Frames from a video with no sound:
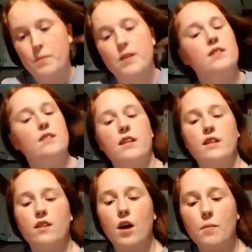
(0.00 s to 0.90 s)
It's the
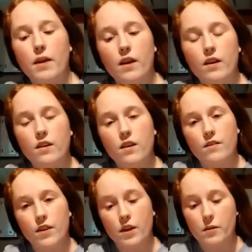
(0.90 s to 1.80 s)
lobby
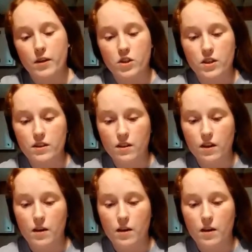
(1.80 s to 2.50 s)
evaluation.